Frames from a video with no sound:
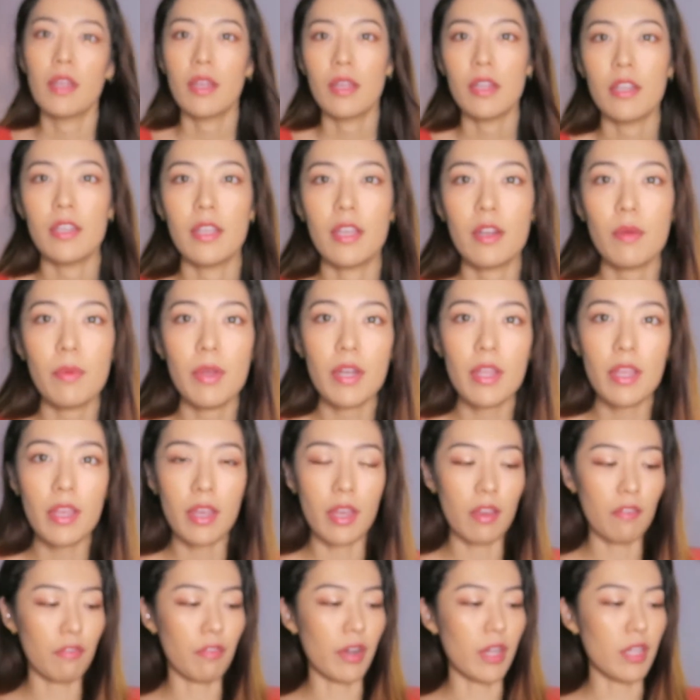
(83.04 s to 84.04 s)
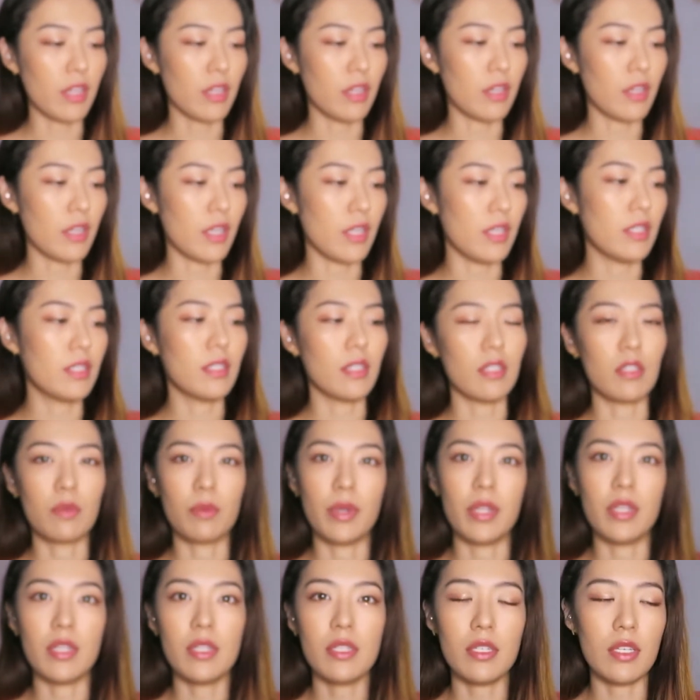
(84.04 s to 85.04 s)
The other one I have right here is this
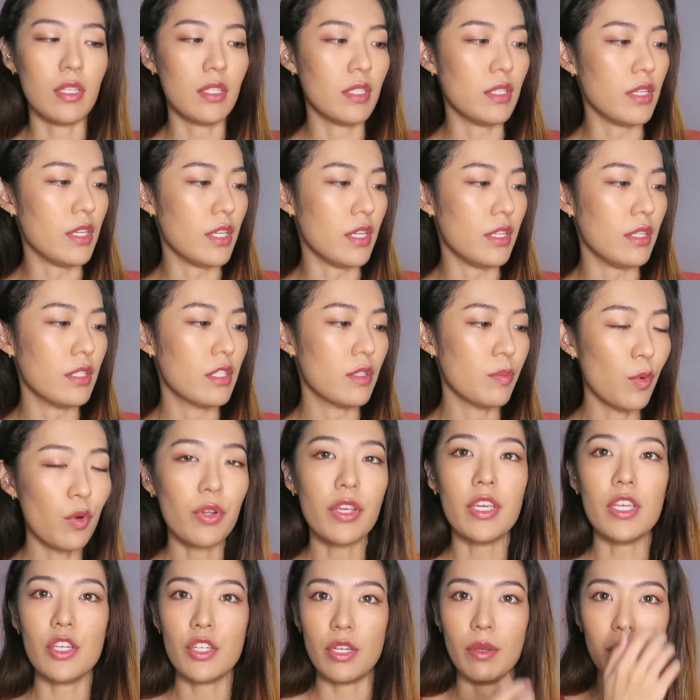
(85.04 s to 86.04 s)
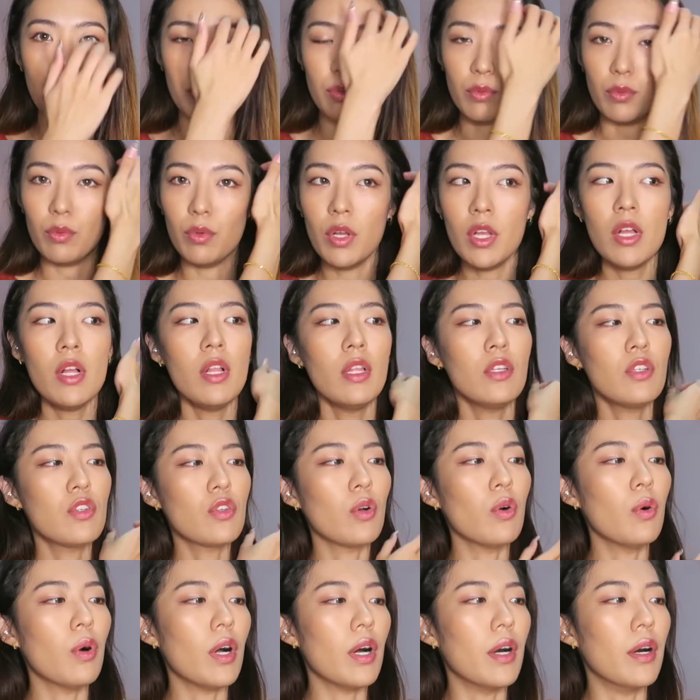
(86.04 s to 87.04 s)
one. This is the smoky shampoo.
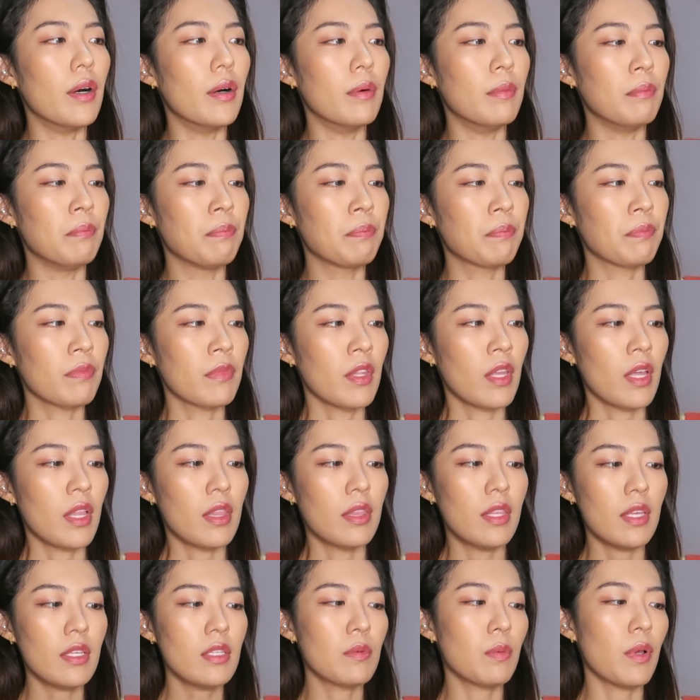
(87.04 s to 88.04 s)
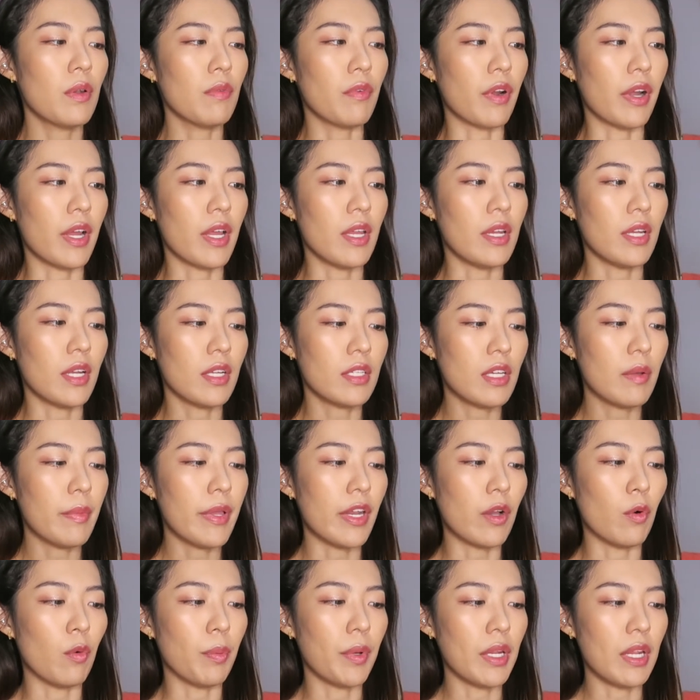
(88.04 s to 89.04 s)
So this one, right, the other time when
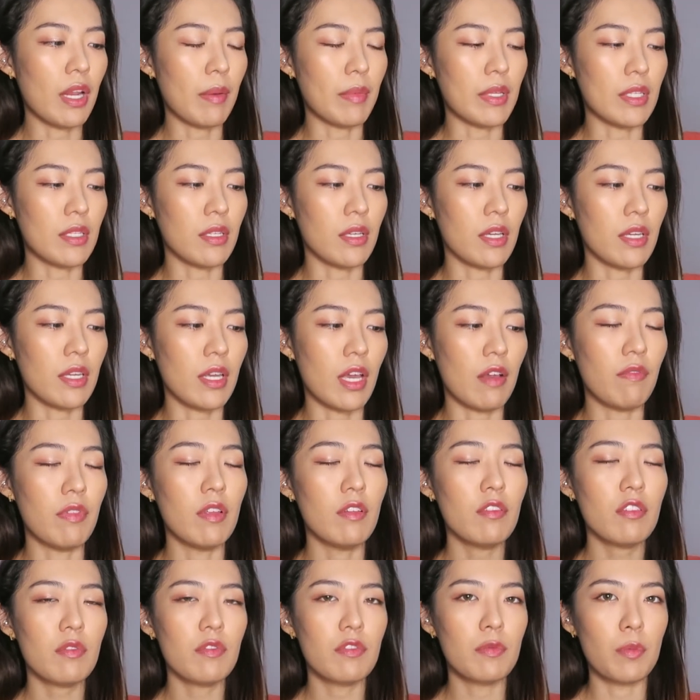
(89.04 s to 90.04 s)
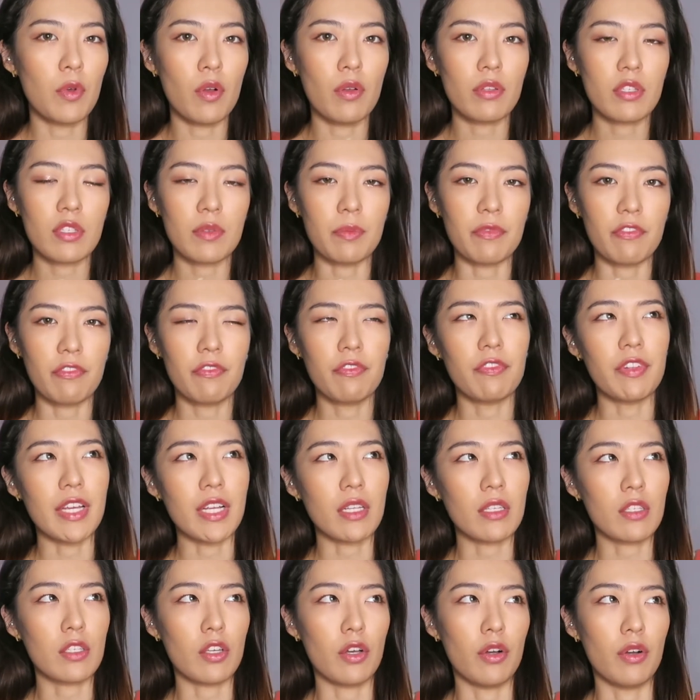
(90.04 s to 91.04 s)
I open it up and see they have little small
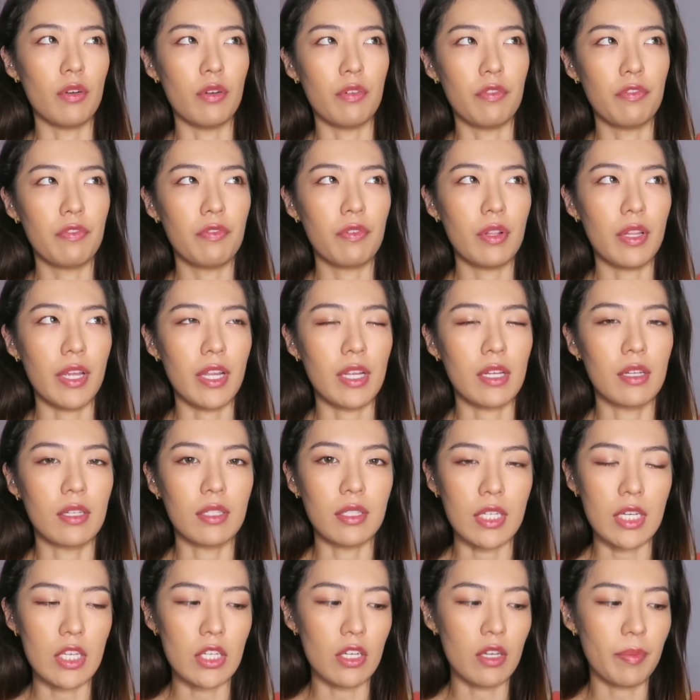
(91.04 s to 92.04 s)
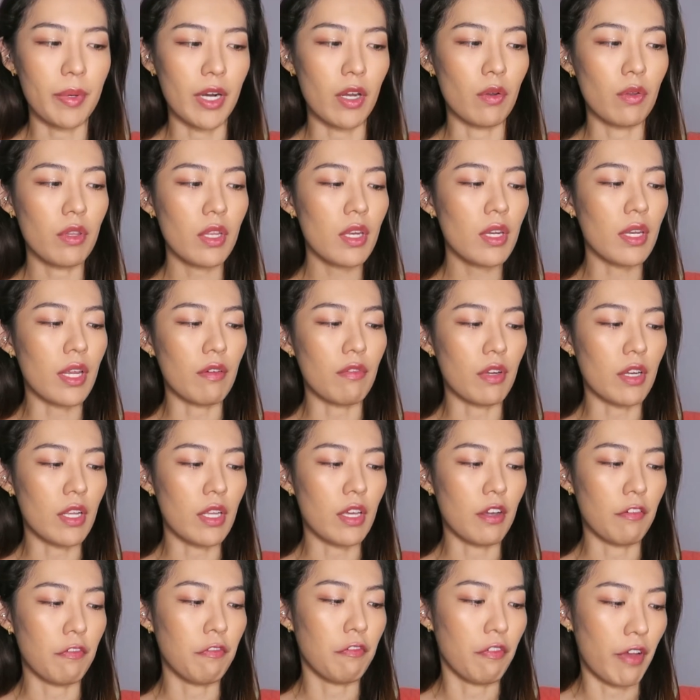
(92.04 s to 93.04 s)
flakes of like glitter, but I don't think that really
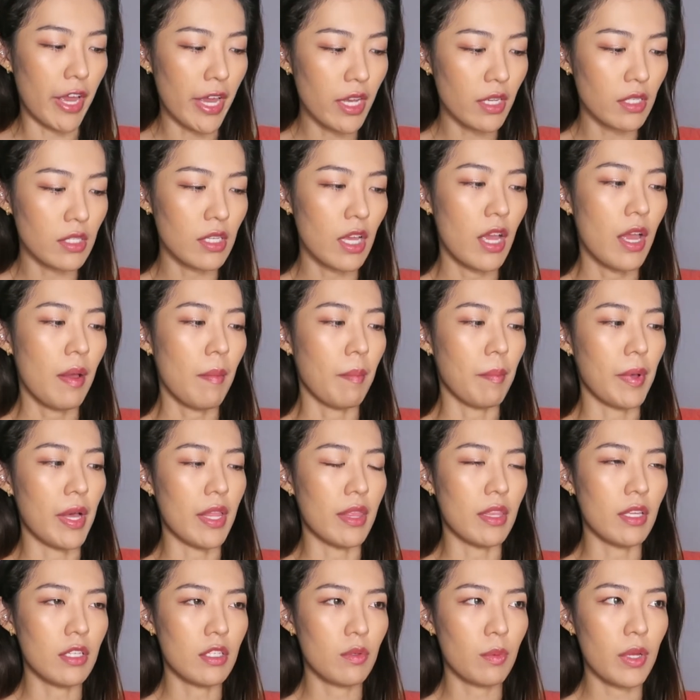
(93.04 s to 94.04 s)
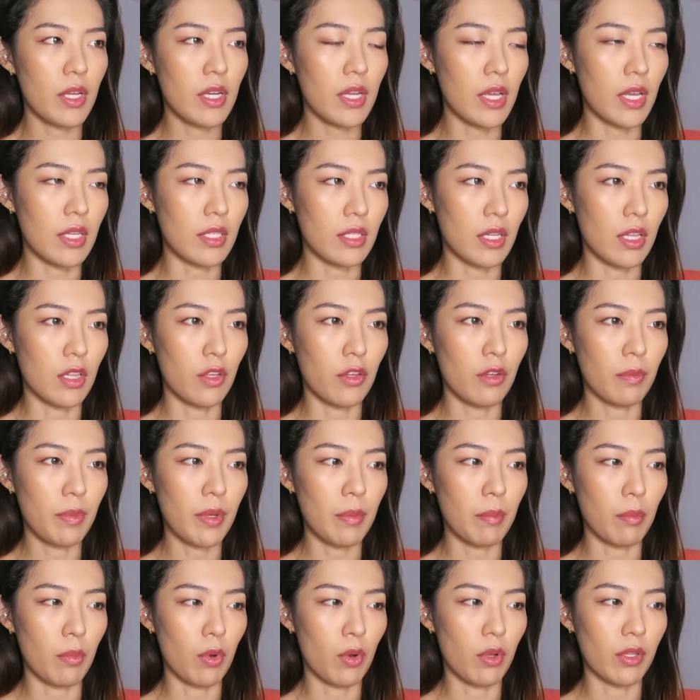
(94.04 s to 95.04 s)
affects. But this one has a little bit
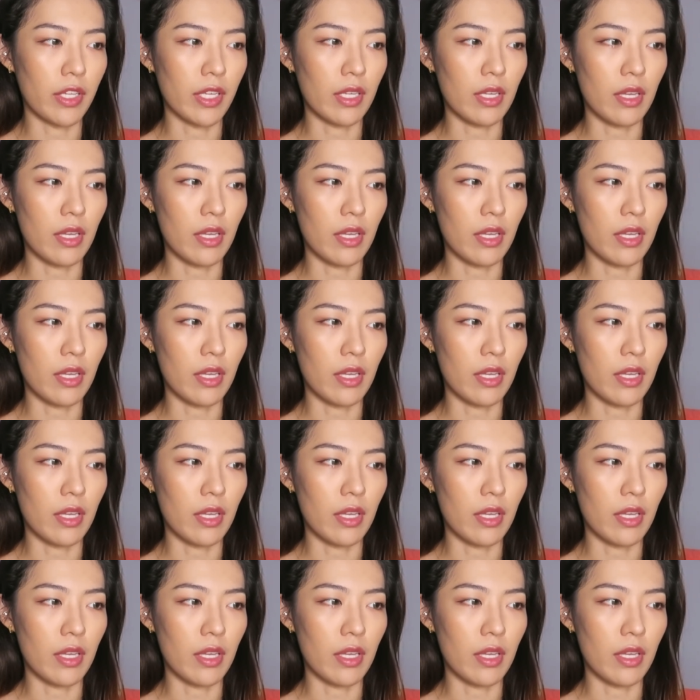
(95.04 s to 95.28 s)
more